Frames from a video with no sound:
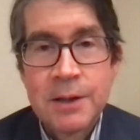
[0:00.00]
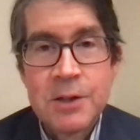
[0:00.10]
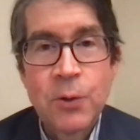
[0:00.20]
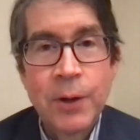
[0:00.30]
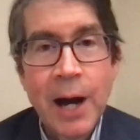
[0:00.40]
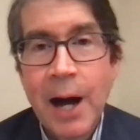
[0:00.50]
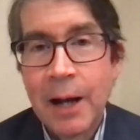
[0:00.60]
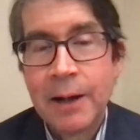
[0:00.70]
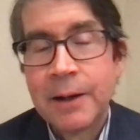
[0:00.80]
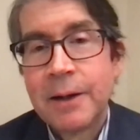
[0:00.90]
these are
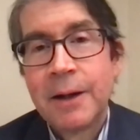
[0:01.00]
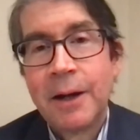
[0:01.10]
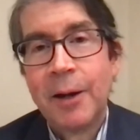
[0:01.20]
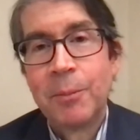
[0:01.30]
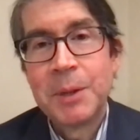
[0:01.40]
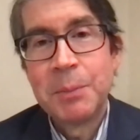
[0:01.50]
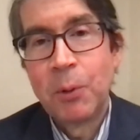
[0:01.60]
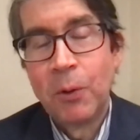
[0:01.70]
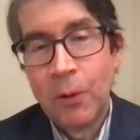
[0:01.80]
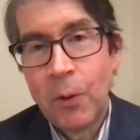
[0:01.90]
not
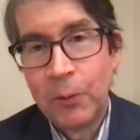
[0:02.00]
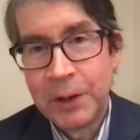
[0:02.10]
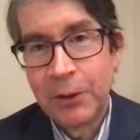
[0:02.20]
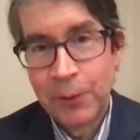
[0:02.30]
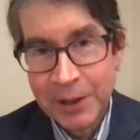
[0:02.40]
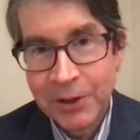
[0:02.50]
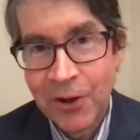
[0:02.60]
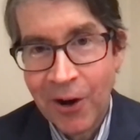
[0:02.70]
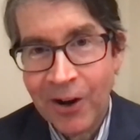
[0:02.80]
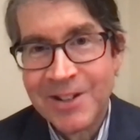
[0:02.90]
people holding green
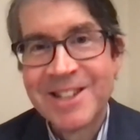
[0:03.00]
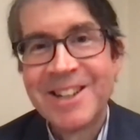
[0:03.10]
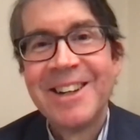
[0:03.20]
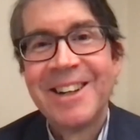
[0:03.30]
cards